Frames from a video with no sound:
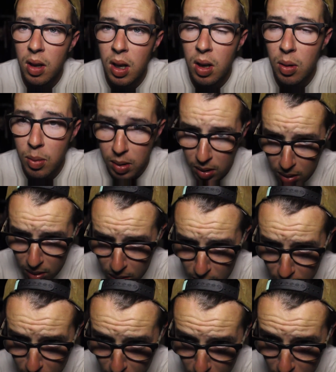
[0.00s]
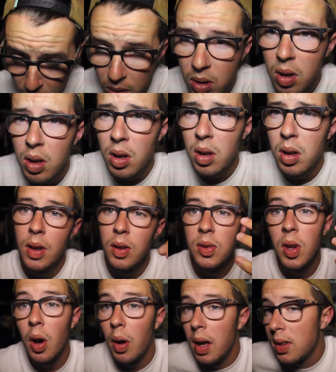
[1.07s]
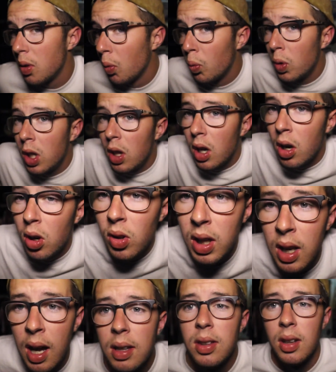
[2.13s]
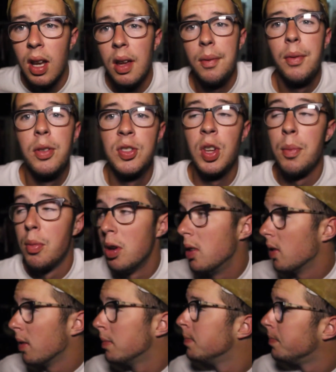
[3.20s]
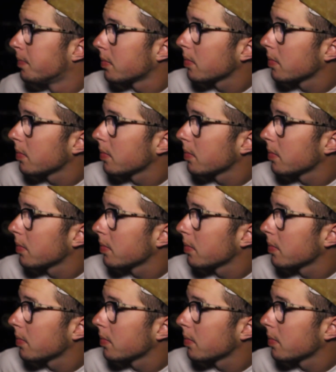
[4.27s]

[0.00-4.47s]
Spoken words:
There we go. So, it's a really early night tonight for some reason.